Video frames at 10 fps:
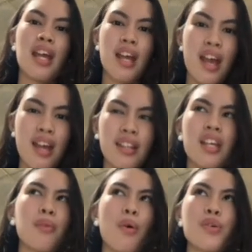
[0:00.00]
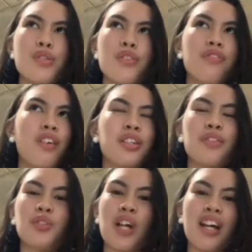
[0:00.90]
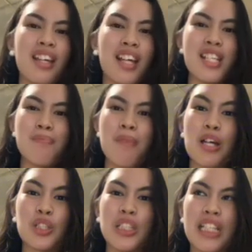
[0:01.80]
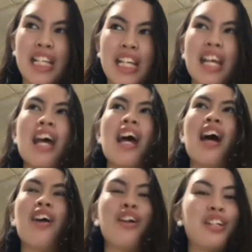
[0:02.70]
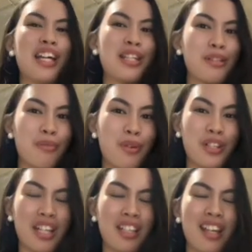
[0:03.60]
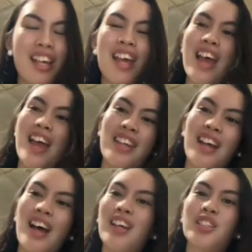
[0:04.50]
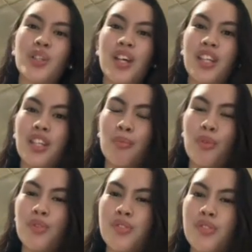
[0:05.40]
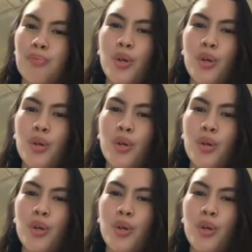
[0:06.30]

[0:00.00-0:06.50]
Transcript: And I am also fond of jogging, especially early in the morning, and I enjoy it the most.